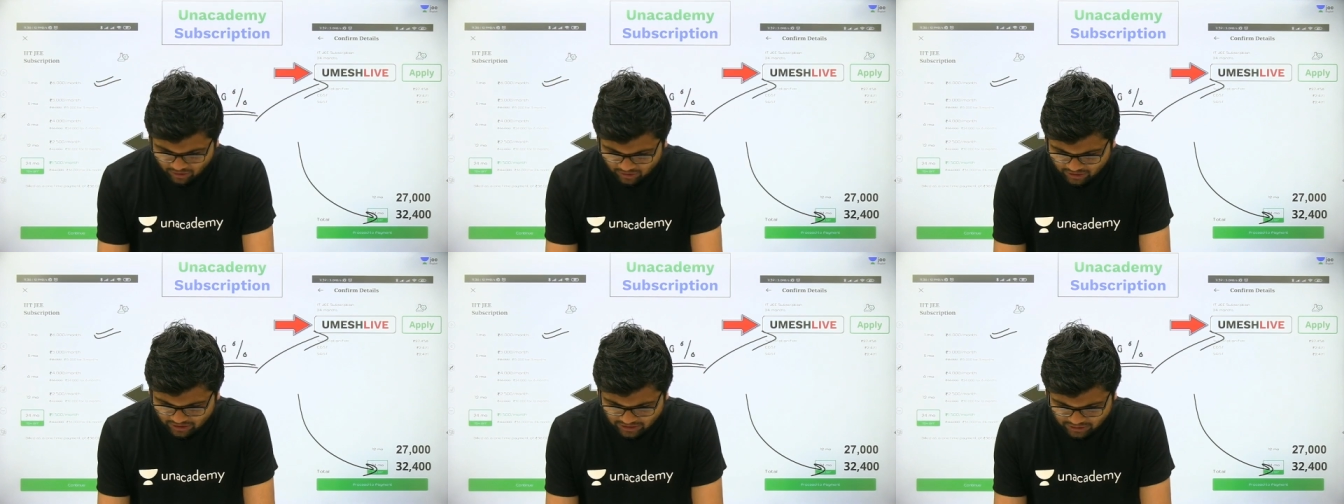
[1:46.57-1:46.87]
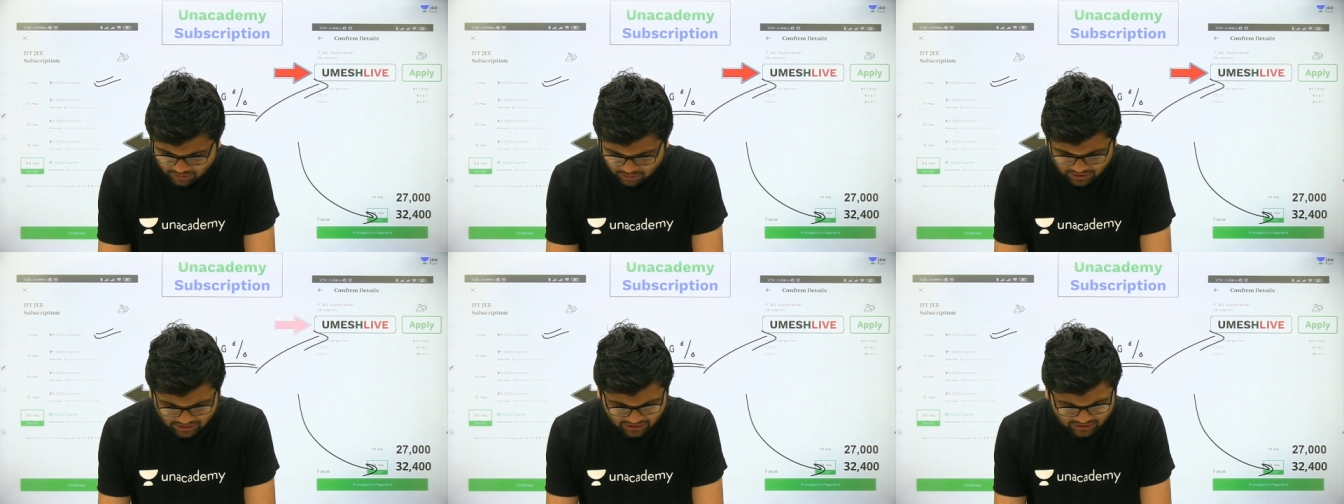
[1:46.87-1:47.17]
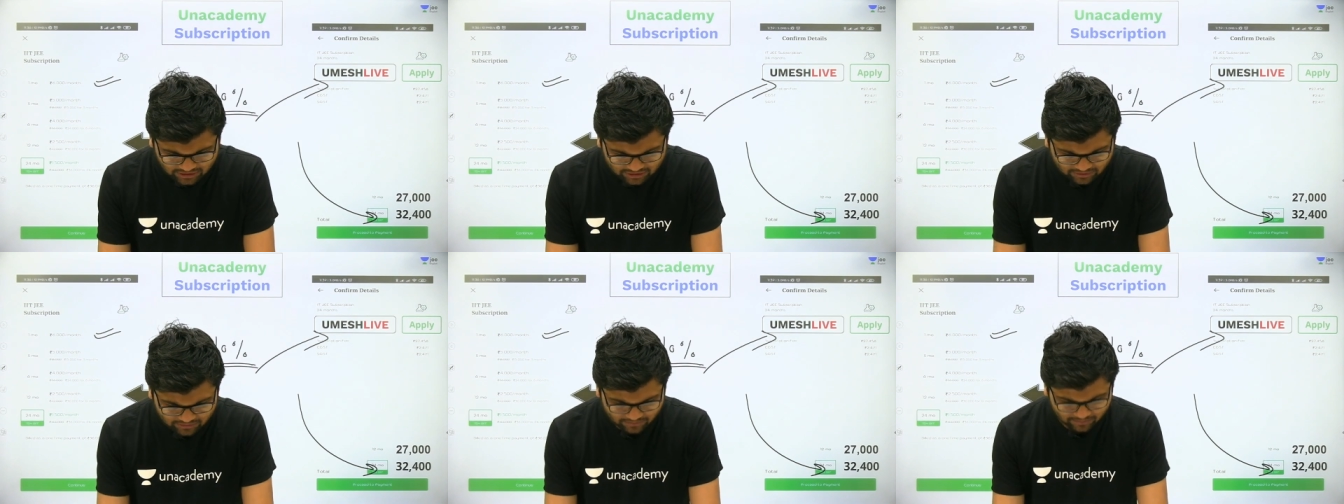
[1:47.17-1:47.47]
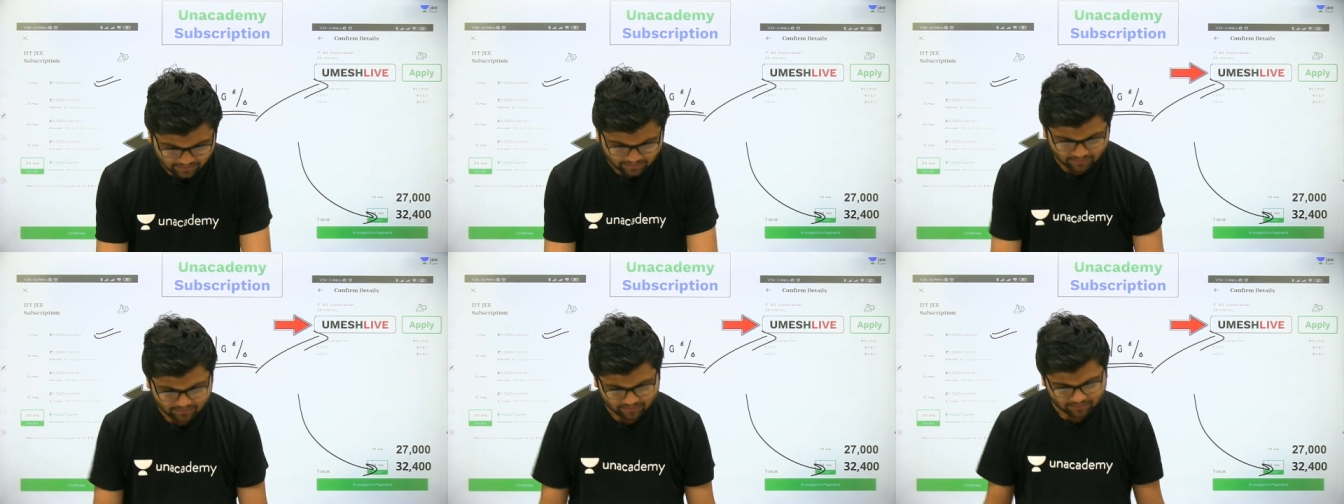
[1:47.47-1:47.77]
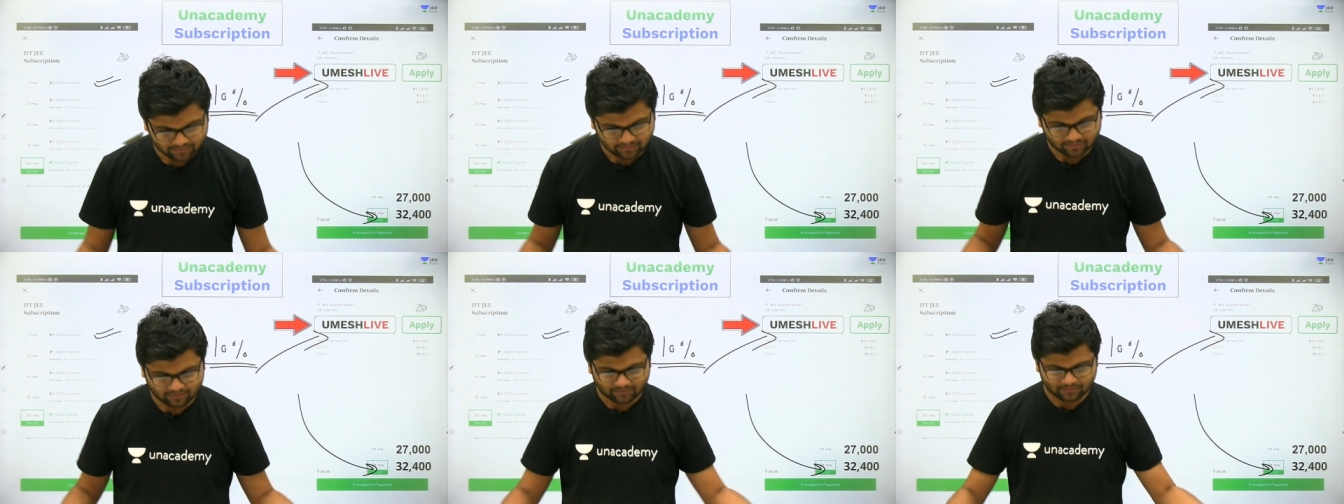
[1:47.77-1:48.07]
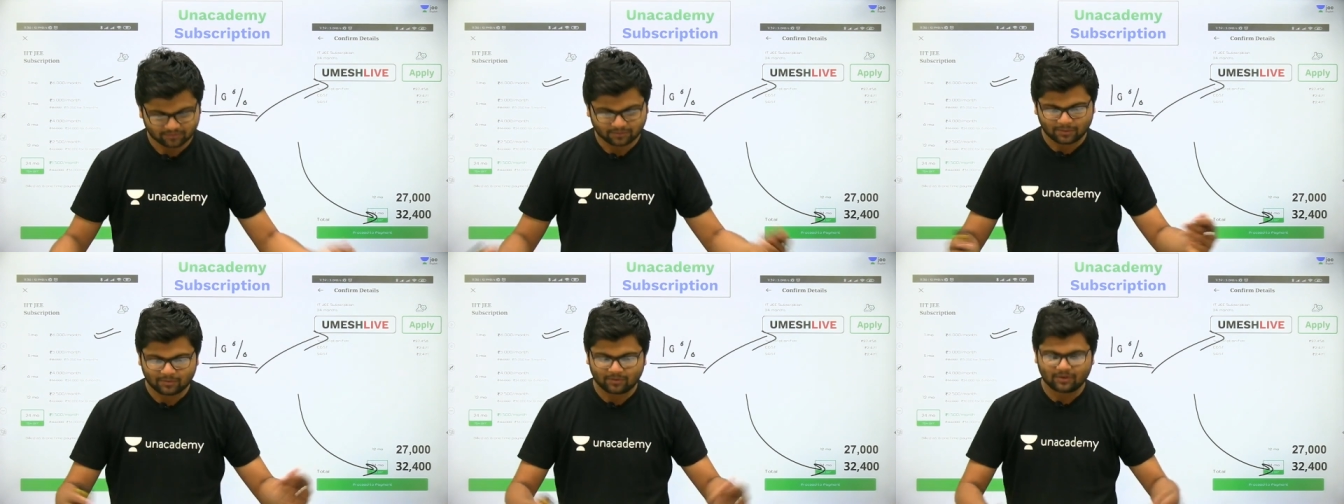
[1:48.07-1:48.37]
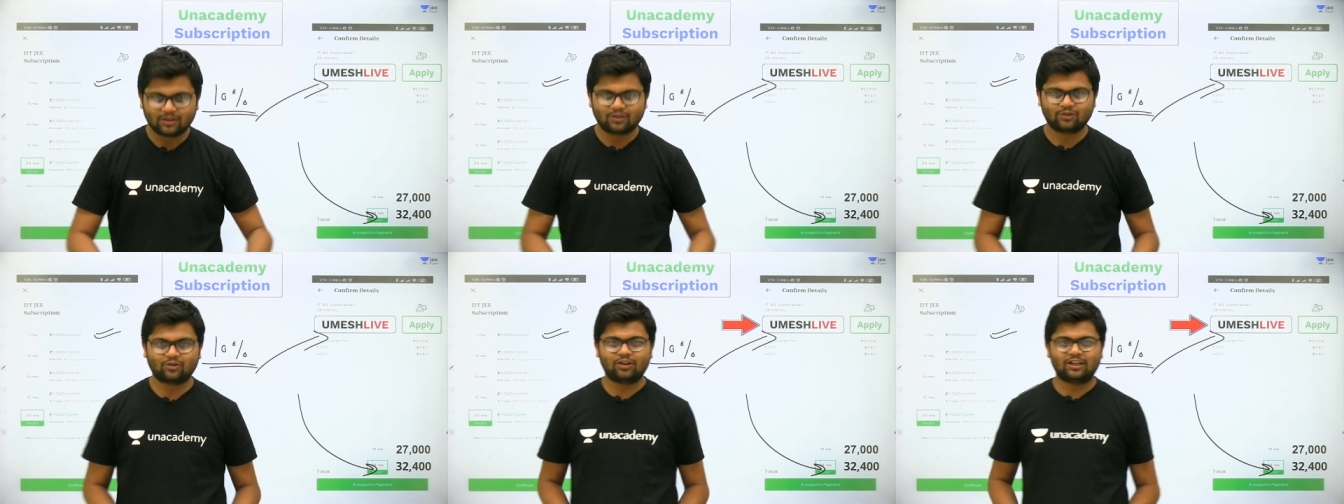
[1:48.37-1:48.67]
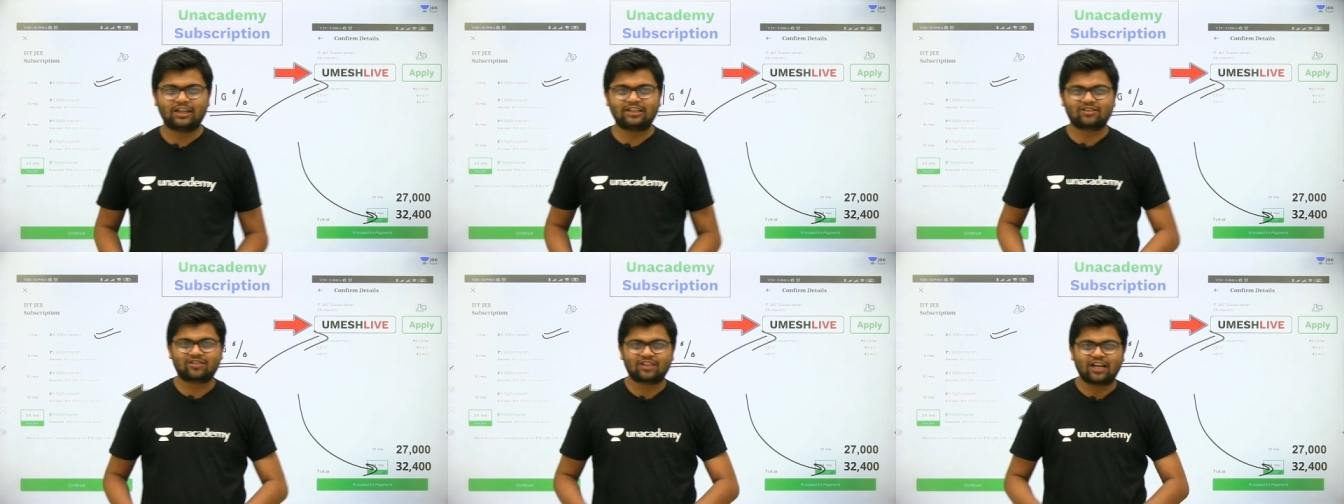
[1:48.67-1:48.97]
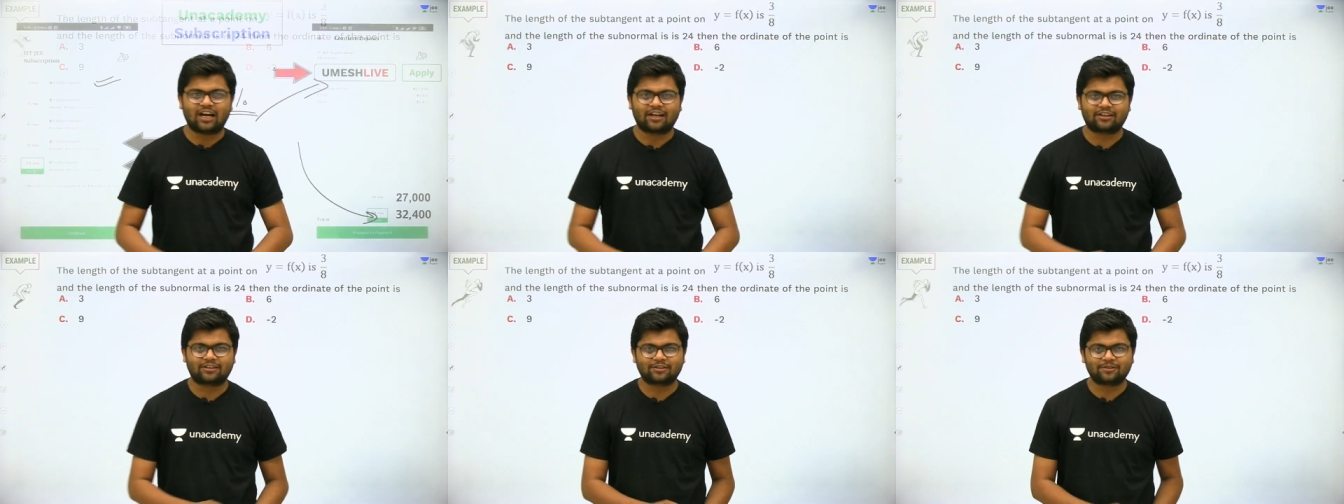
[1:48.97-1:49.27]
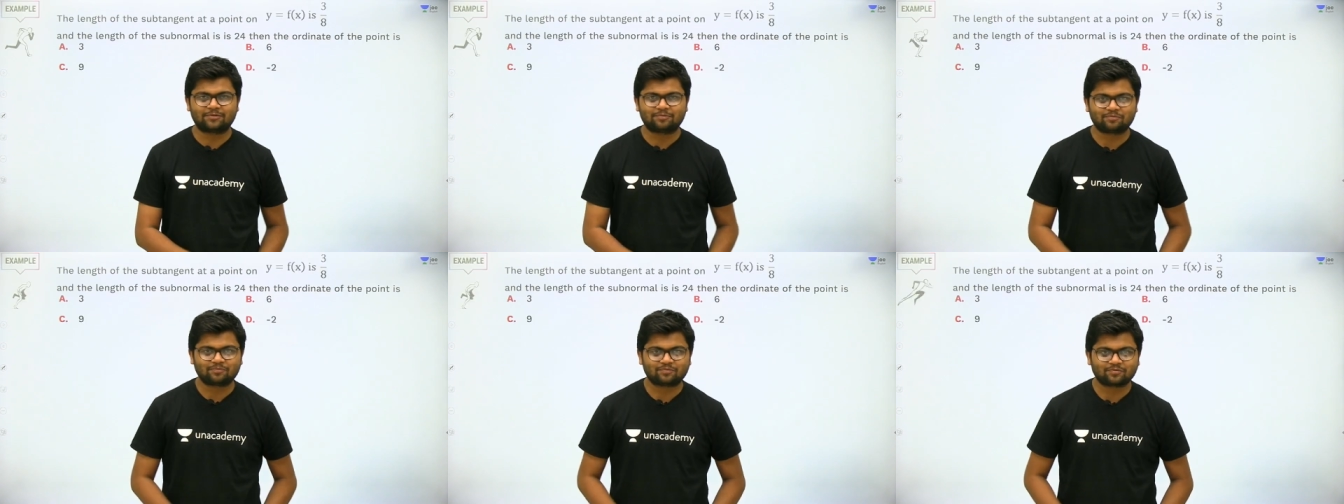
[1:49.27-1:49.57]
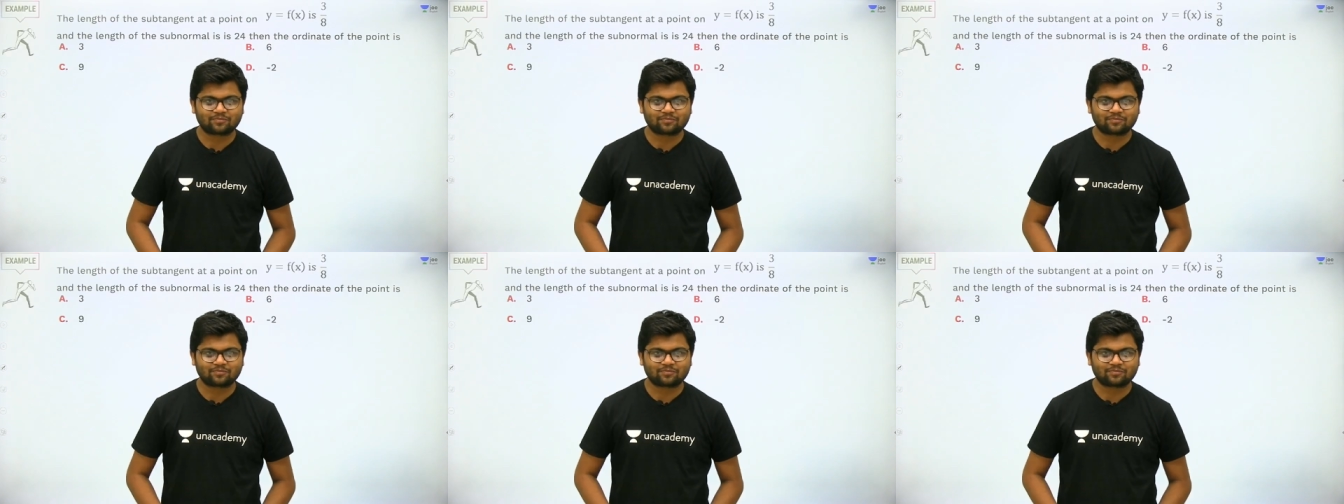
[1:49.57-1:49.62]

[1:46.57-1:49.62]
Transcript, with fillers: Okay students, so let's start.